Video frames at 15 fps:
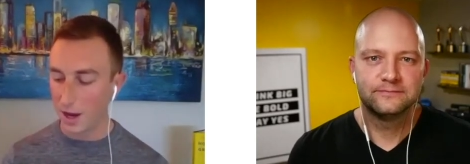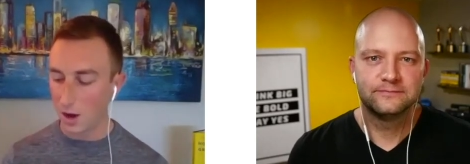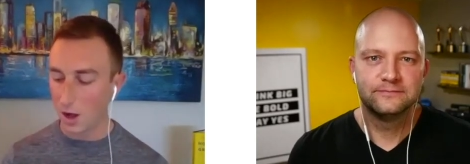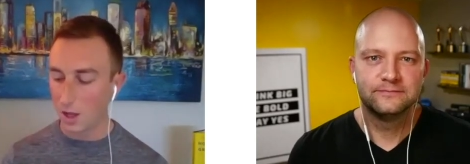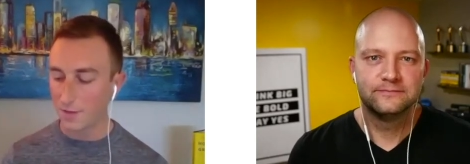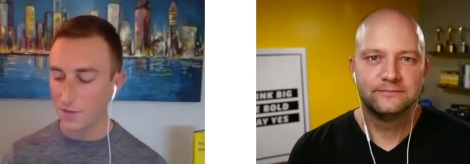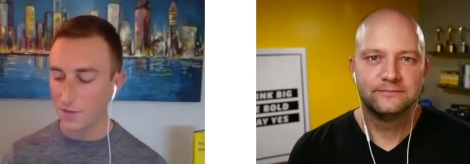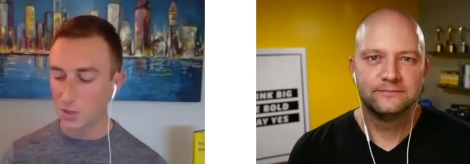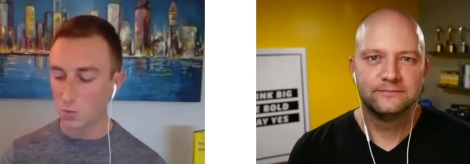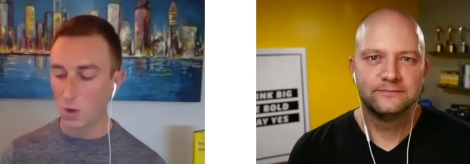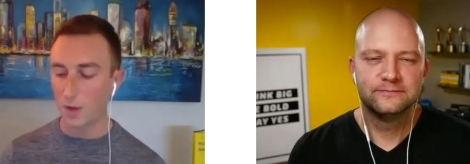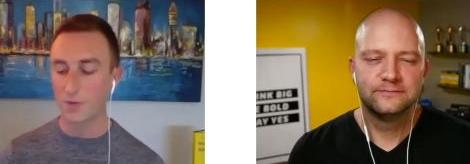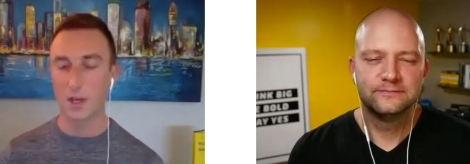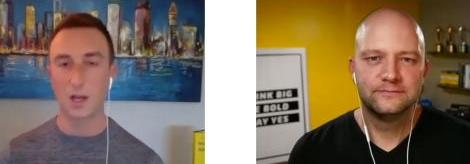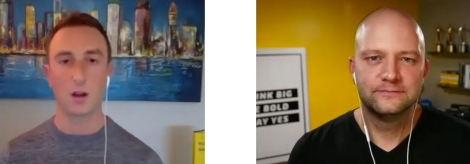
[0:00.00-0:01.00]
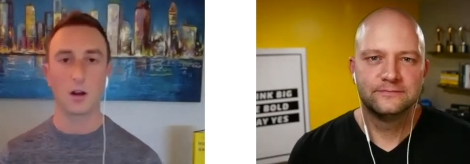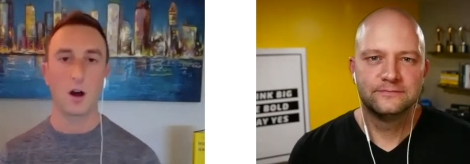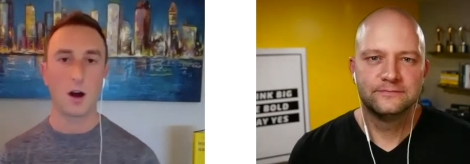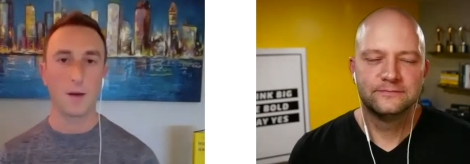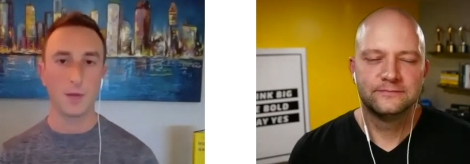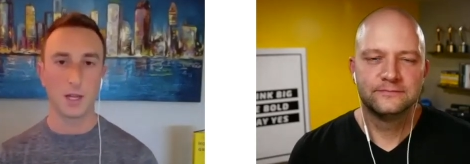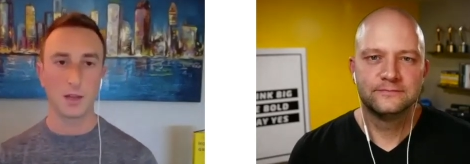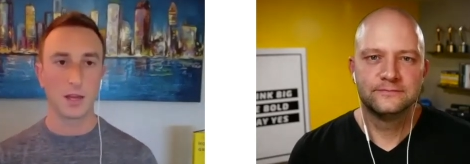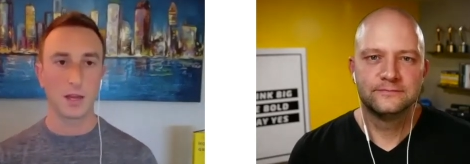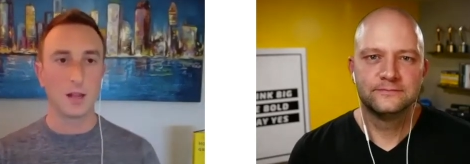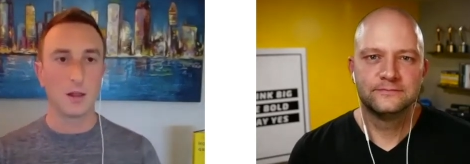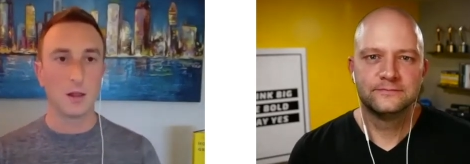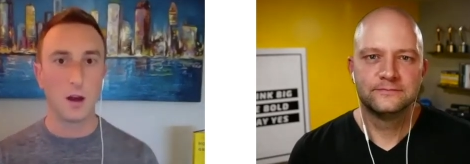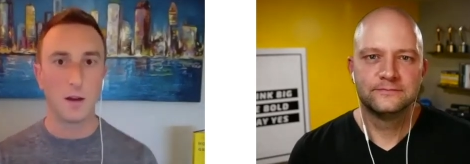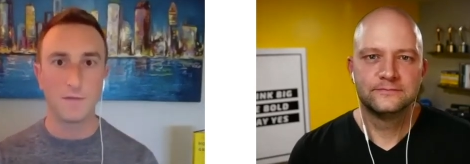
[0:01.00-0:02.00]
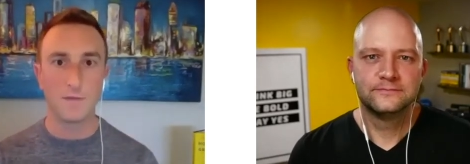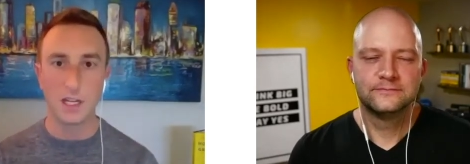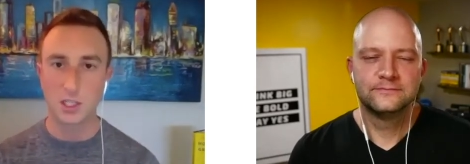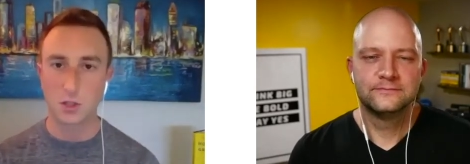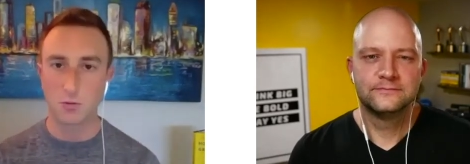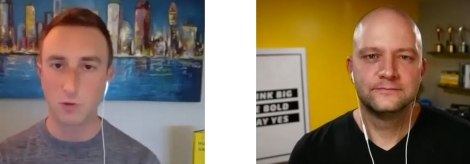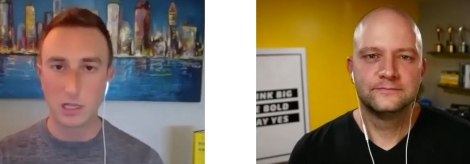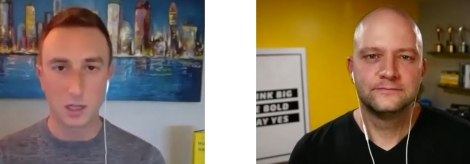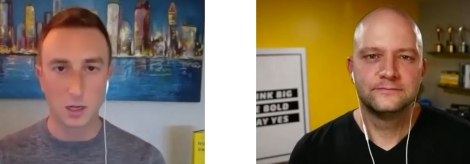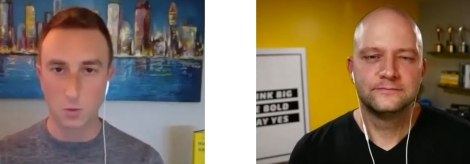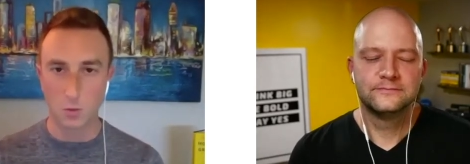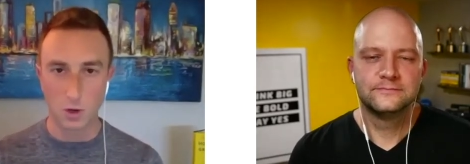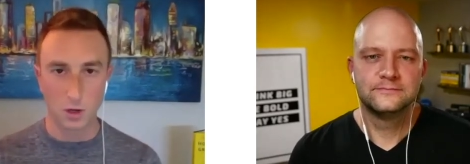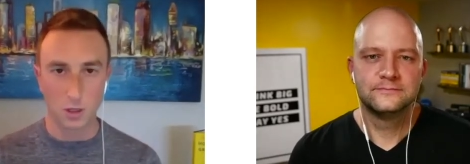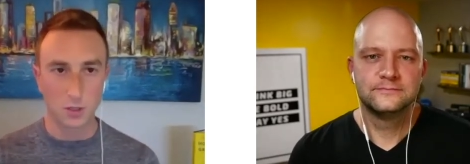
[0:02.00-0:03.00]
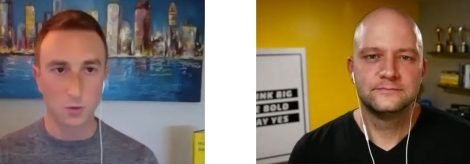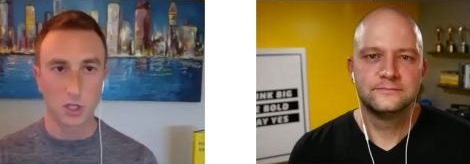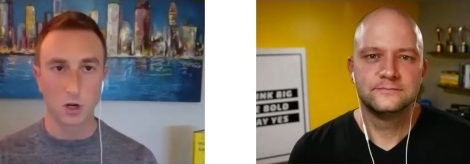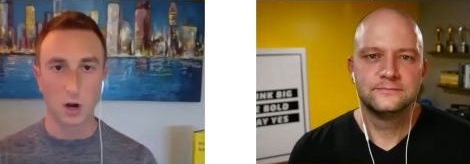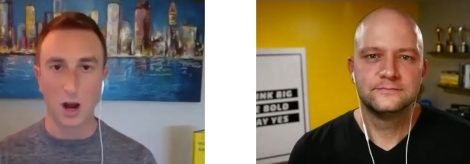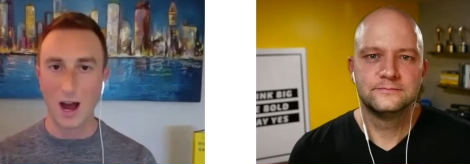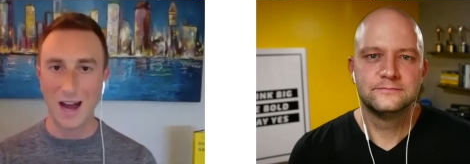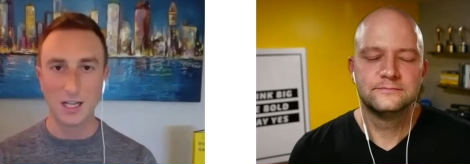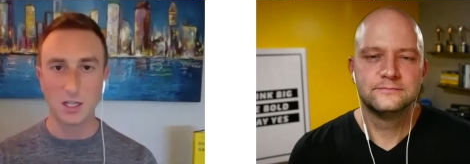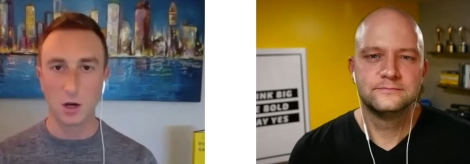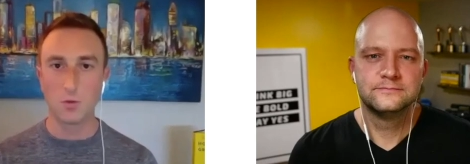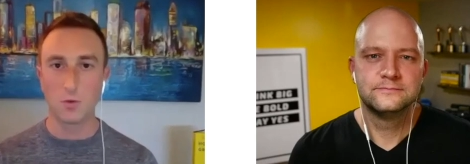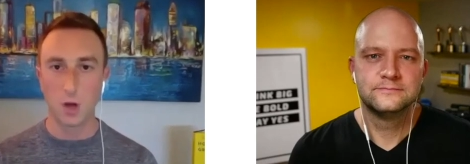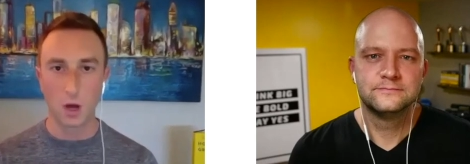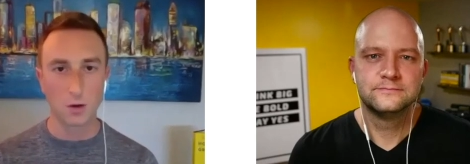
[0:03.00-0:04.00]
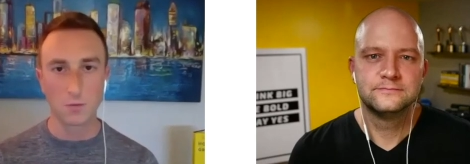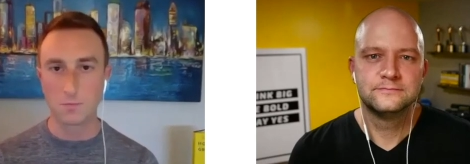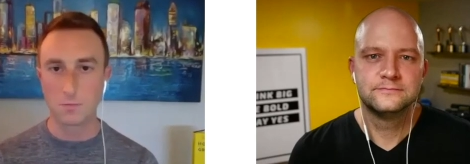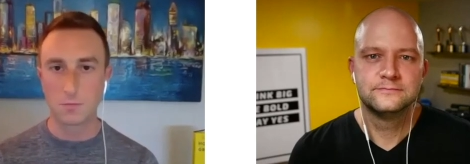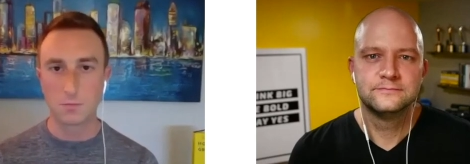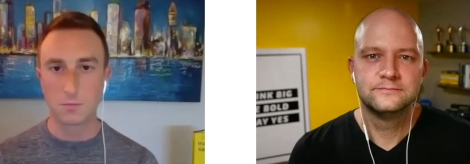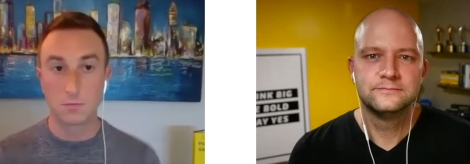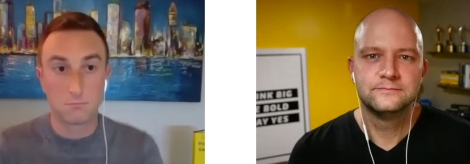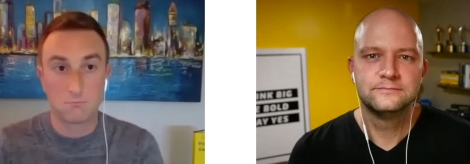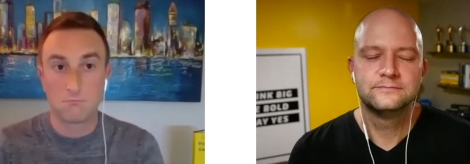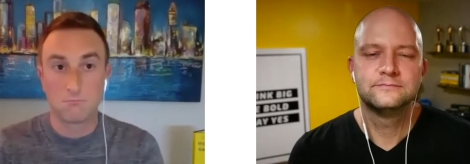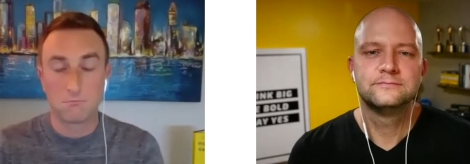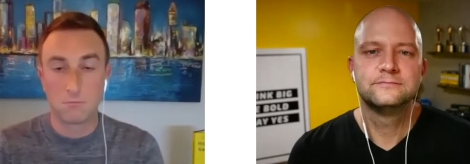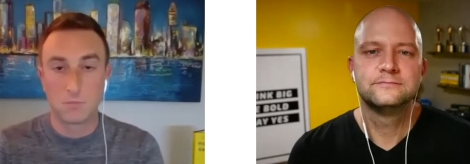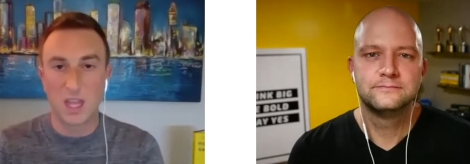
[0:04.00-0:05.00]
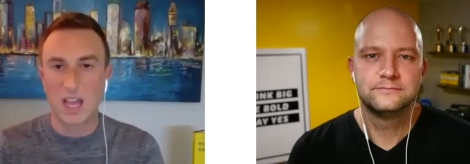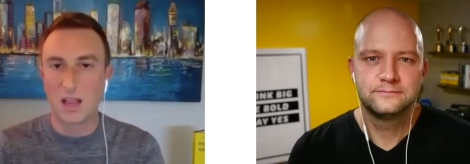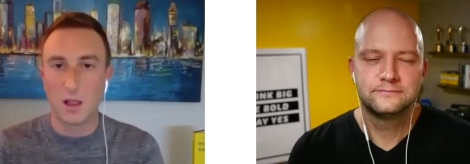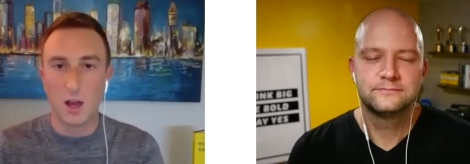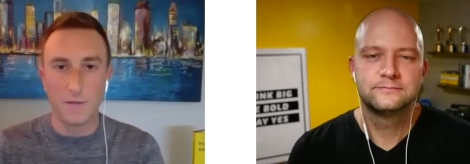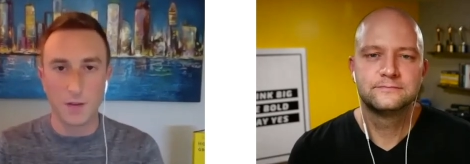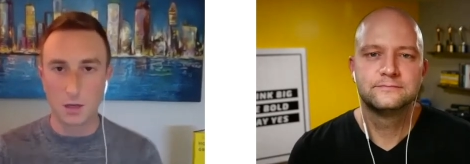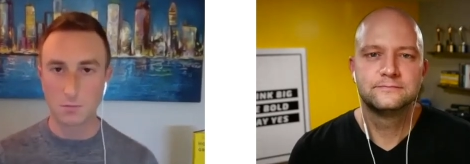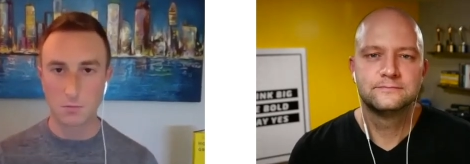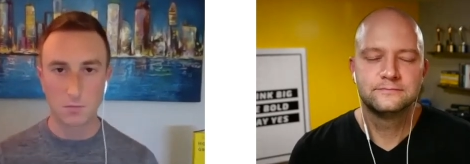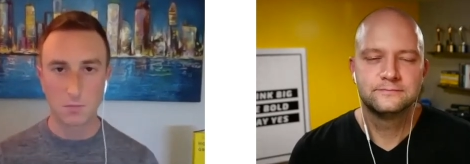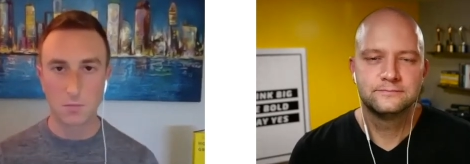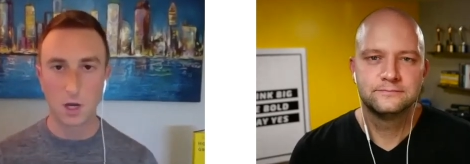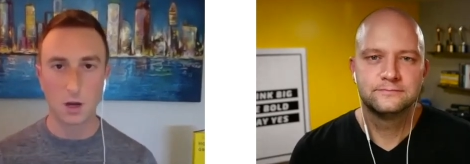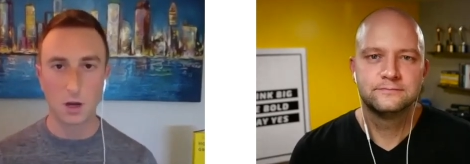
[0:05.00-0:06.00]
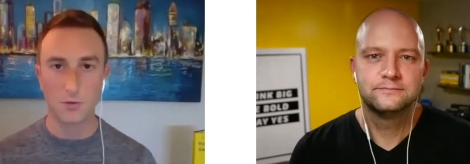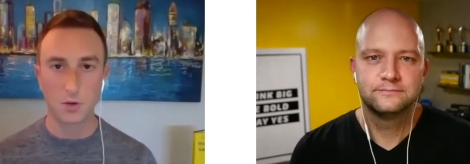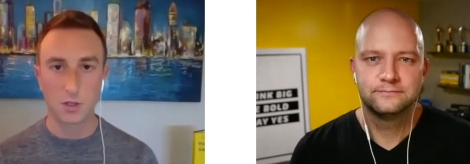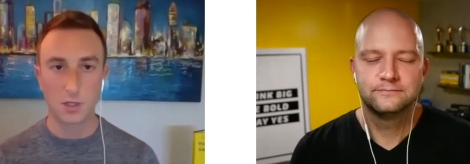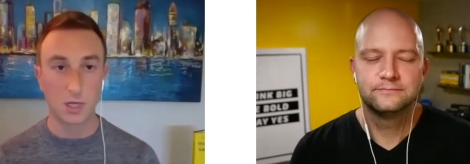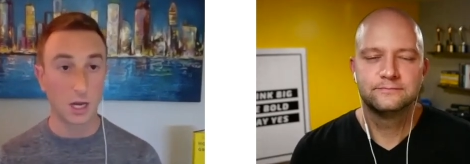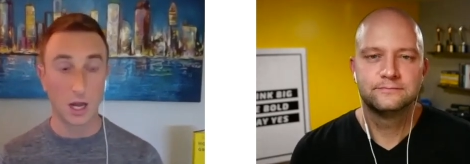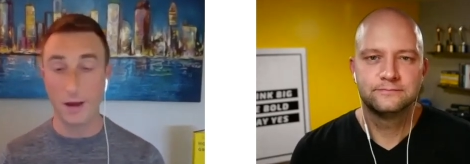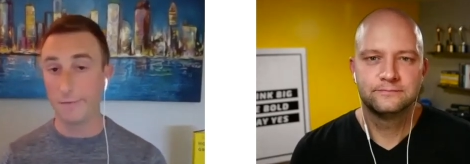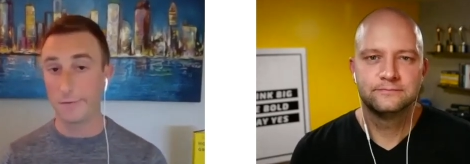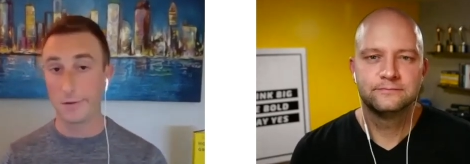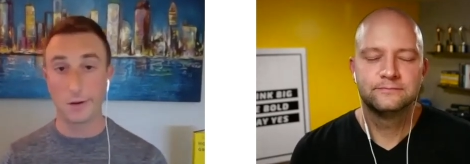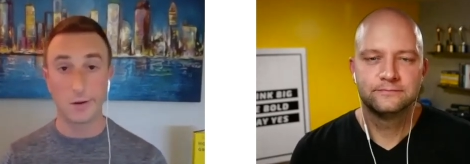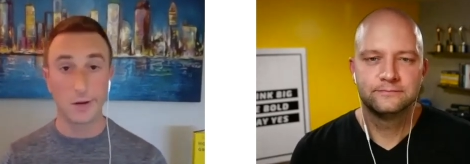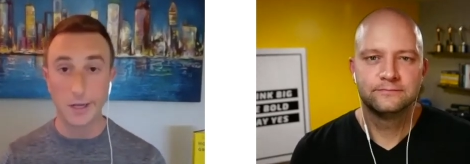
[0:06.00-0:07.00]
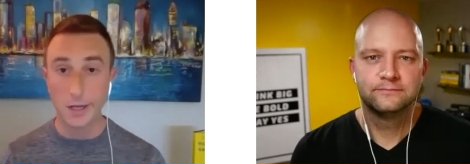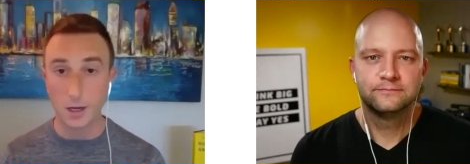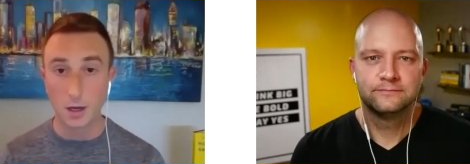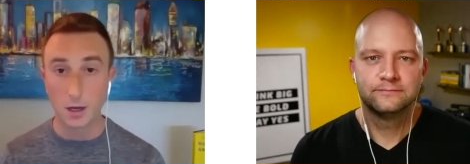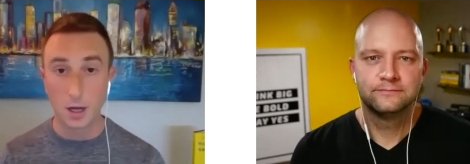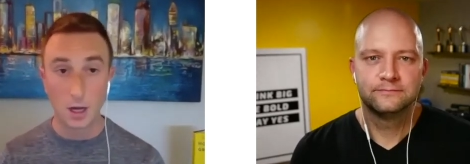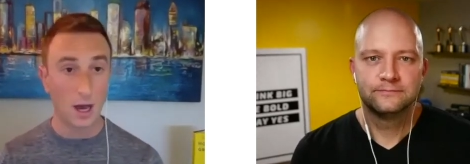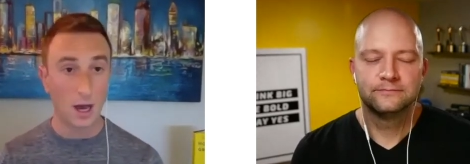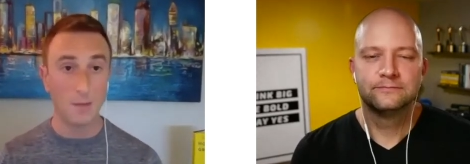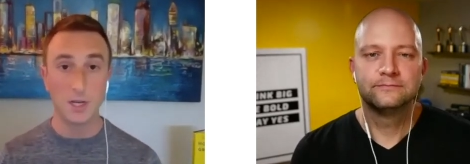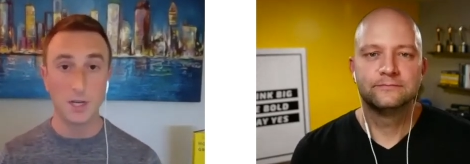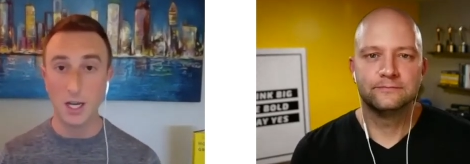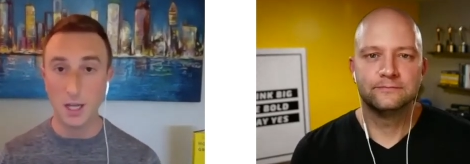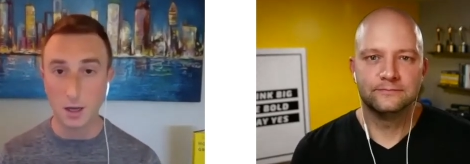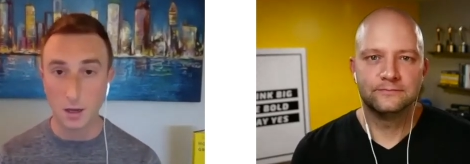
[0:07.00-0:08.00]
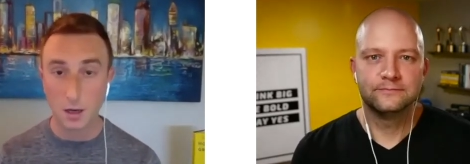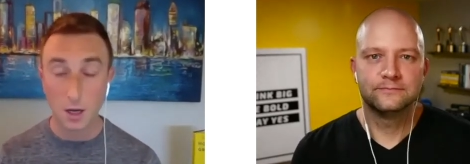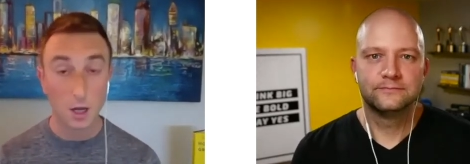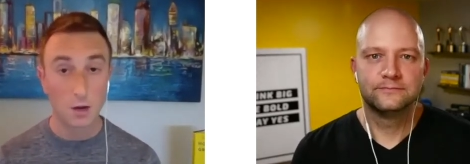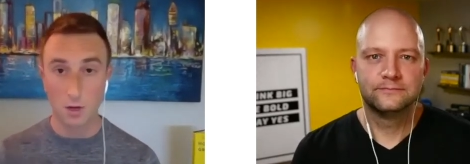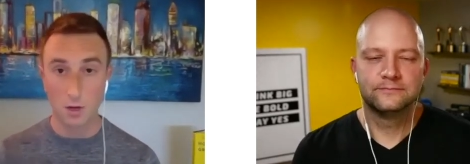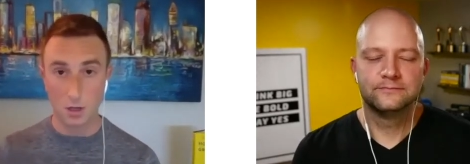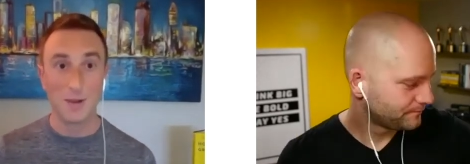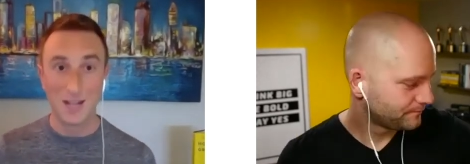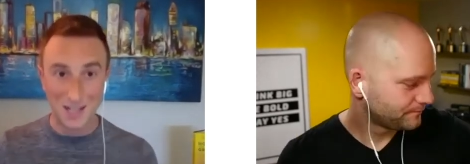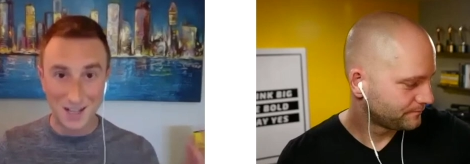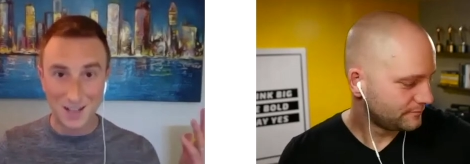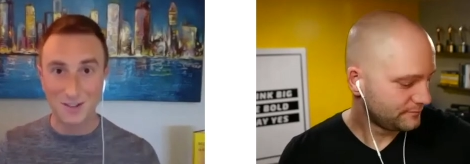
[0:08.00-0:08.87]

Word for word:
Speaker 1: they all have this one thing in common they, they love these three little words which are i don't know they love it you know they're just like i have no idea i'm an hmm. idiot I mean,